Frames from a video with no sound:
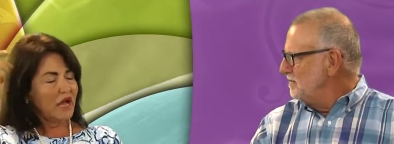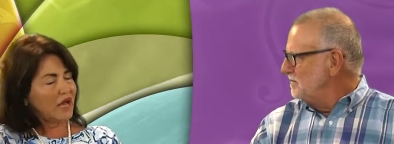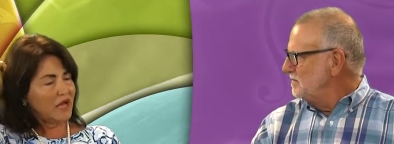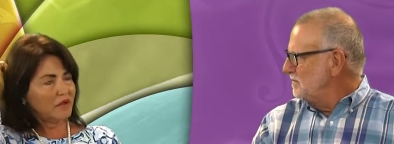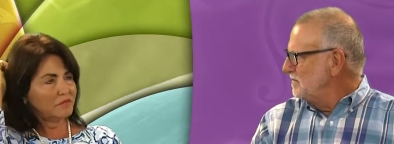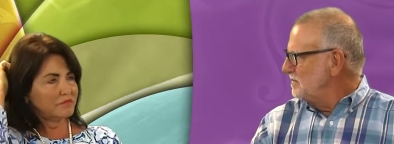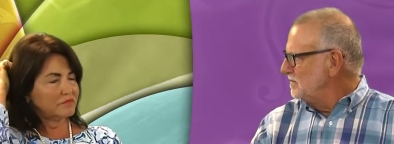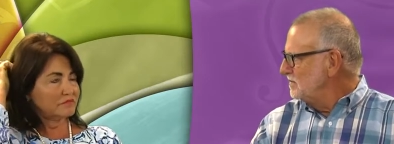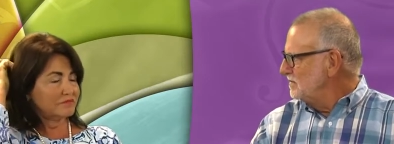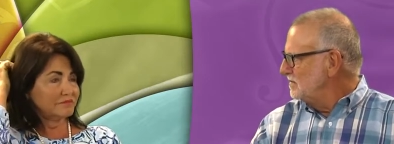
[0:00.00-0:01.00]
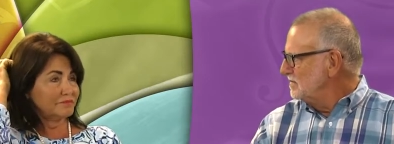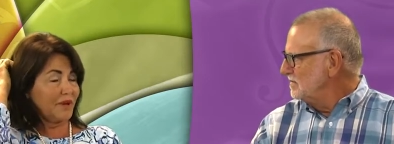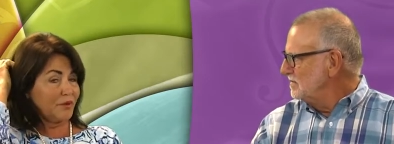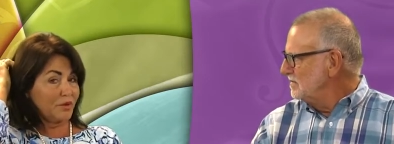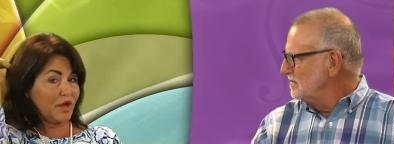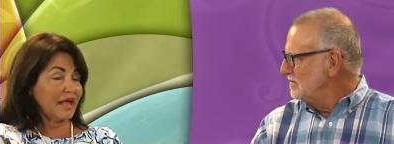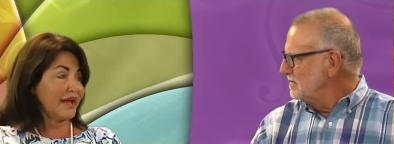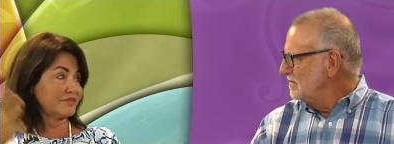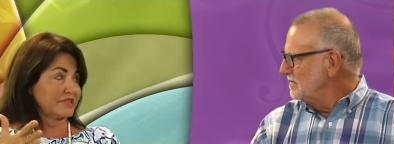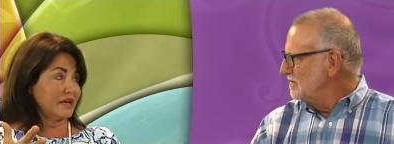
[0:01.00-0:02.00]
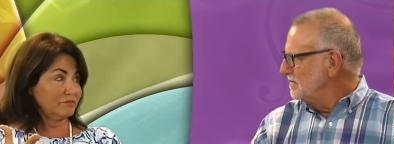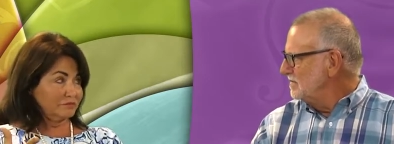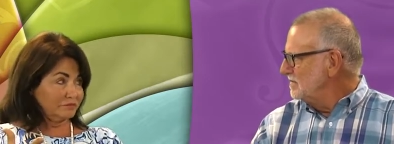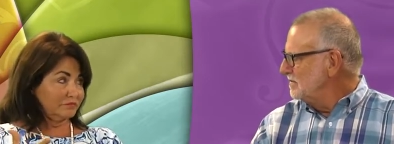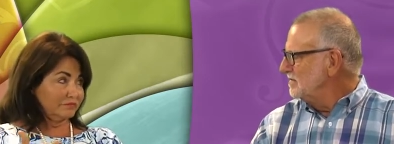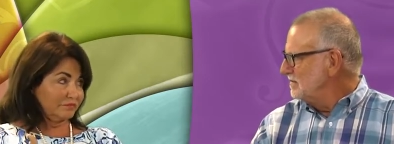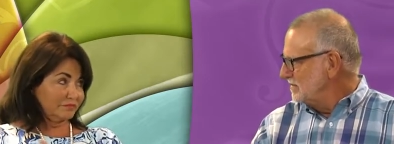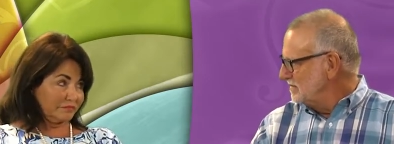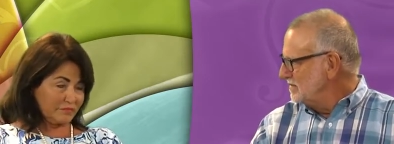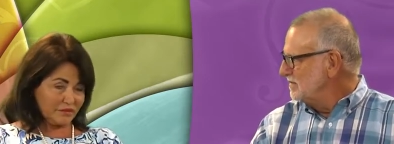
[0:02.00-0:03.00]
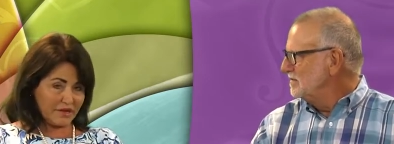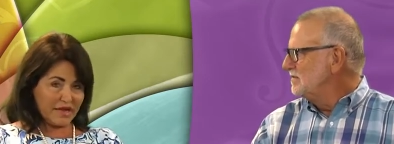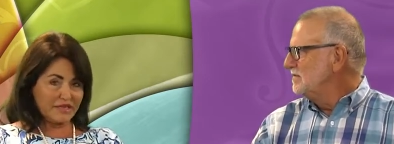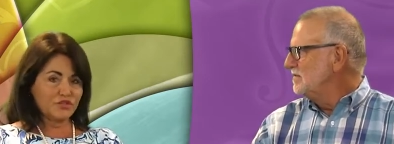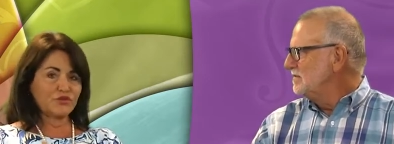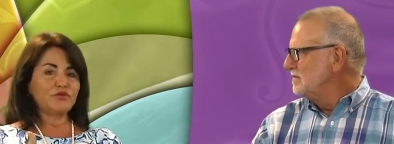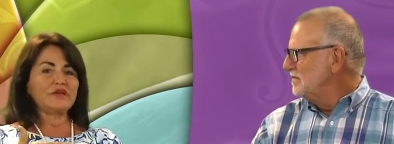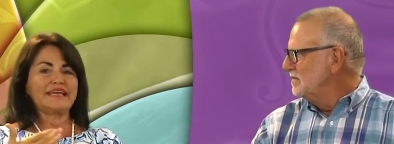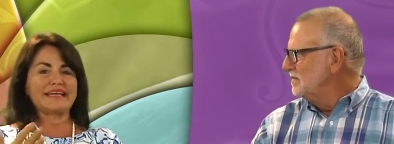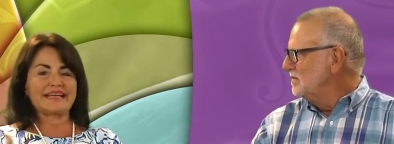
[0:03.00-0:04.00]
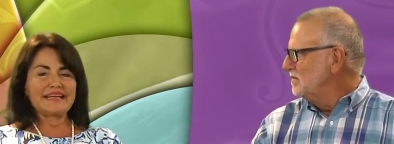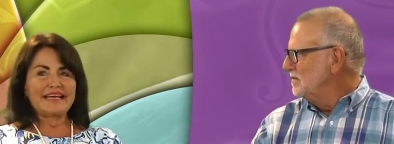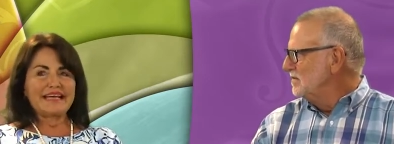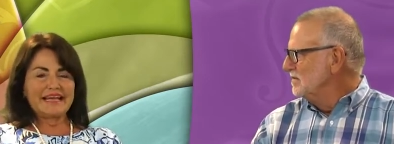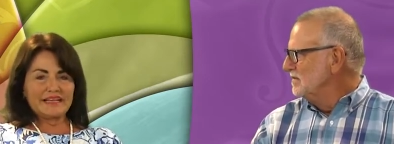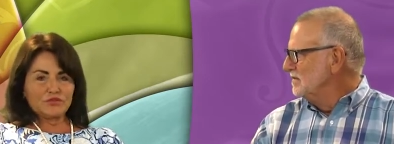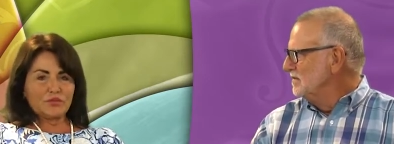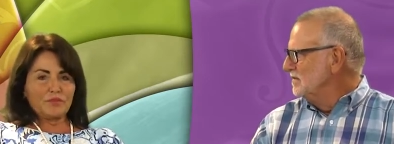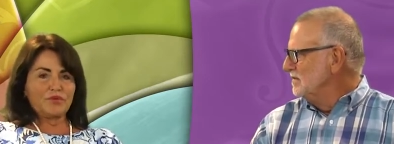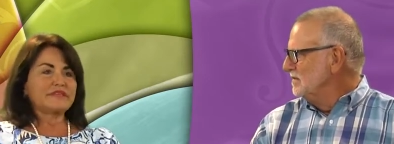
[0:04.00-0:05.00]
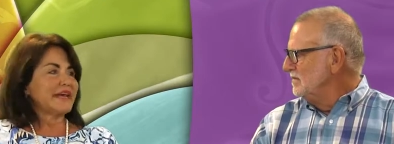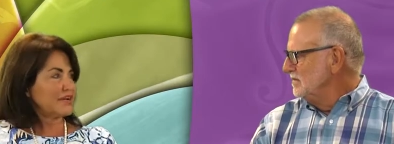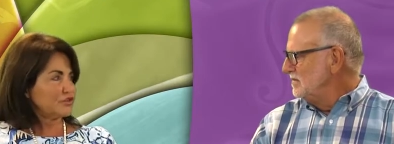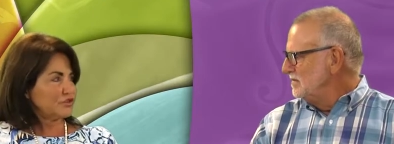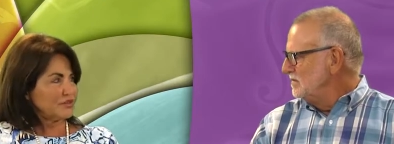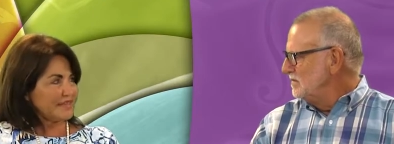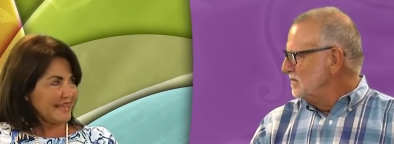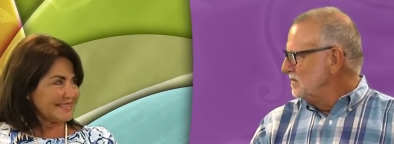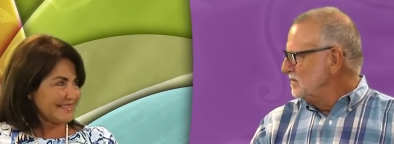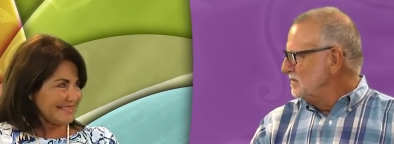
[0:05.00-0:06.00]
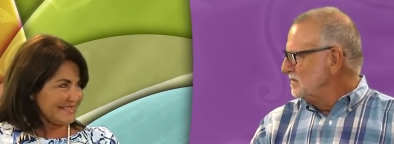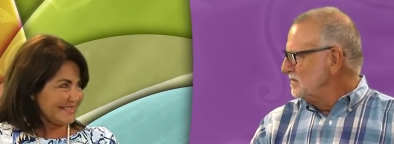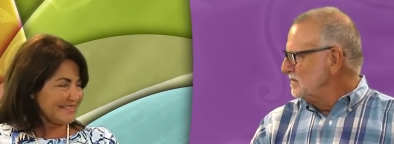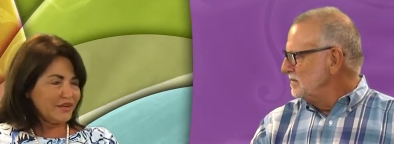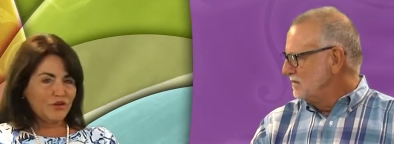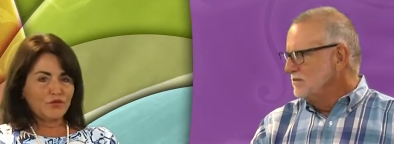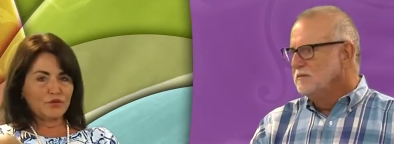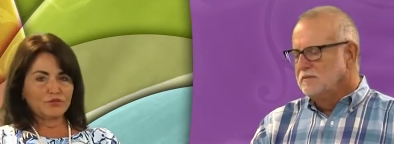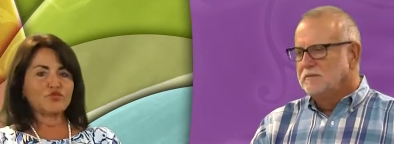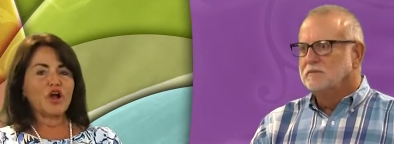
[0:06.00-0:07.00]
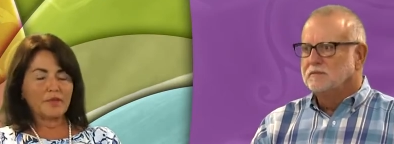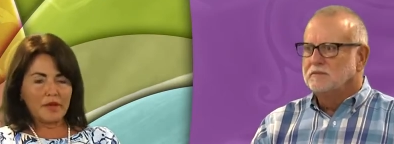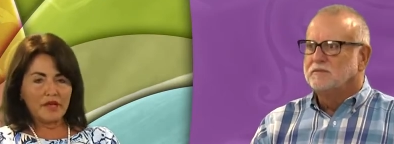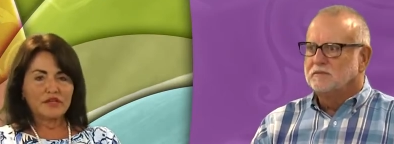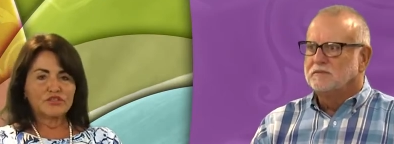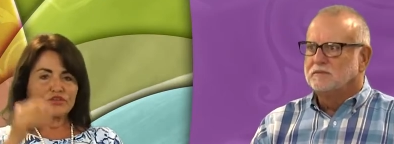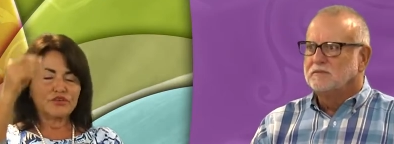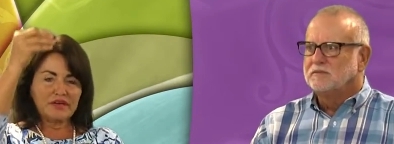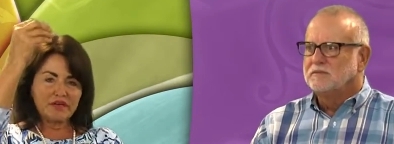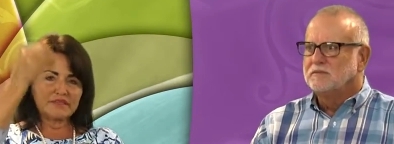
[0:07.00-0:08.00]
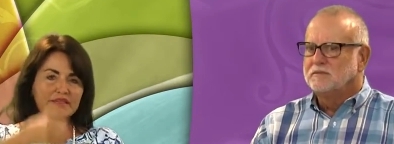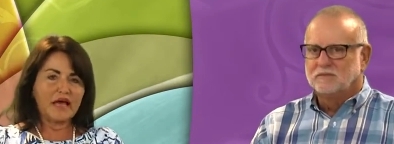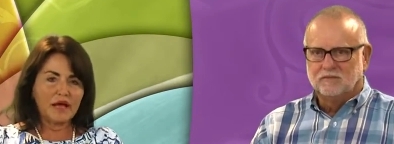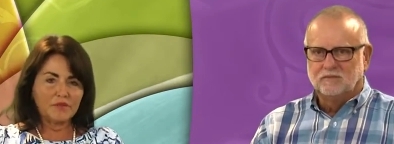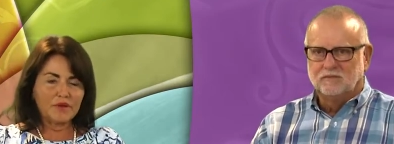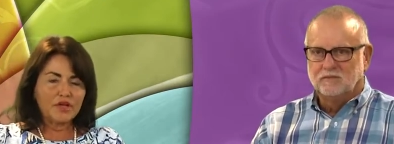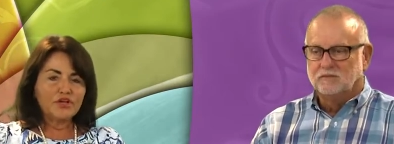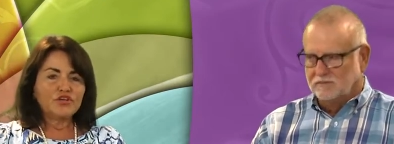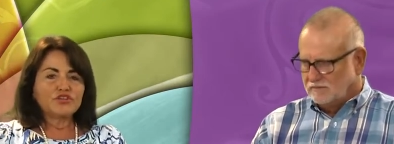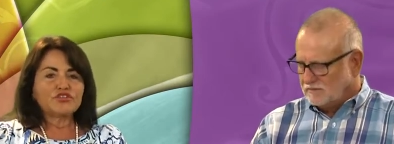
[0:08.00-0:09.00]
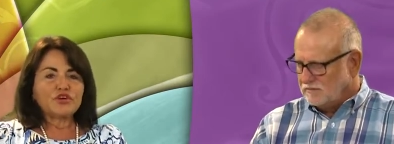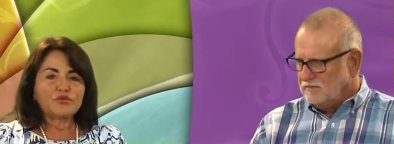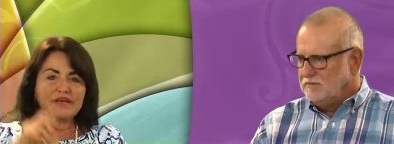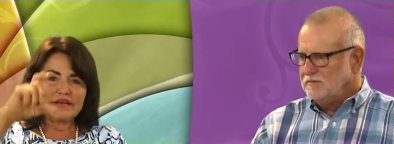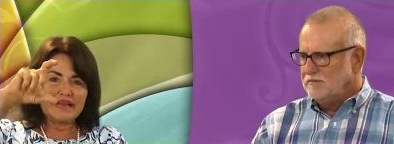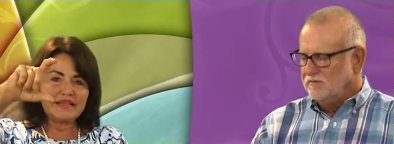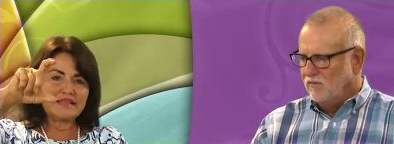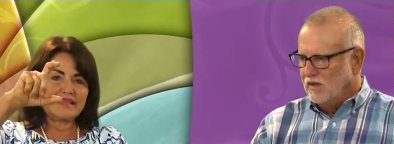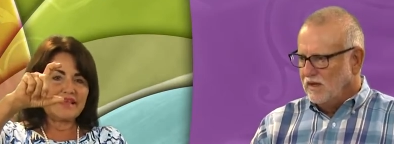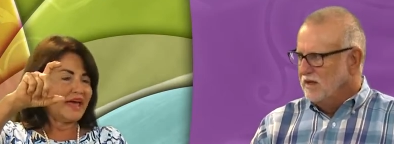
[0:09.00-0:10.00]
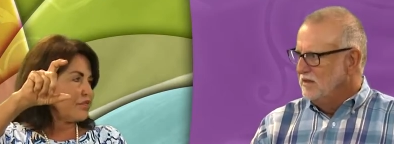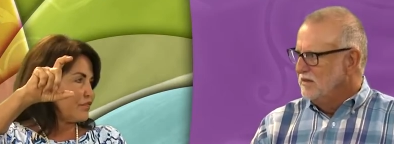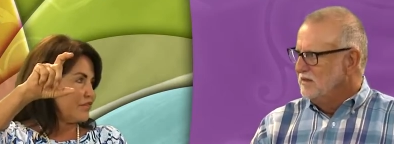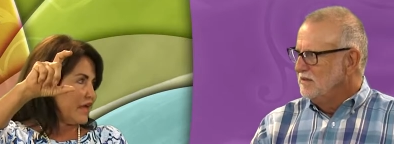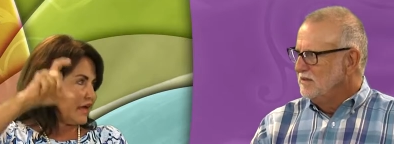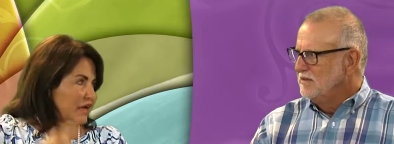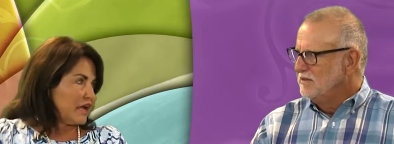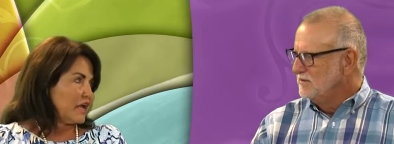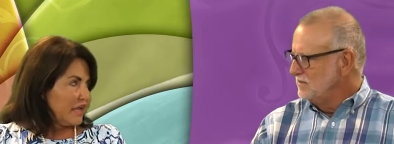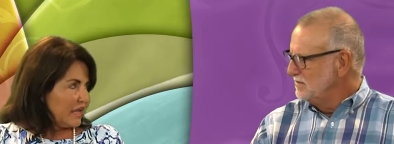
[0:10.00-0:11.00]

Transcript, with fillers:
Speaker 1: Um, but we all have some. Okay, so you need it. It's what protects your intestines mm-hmm. from trauma. So you need some. You just don't need anything that thick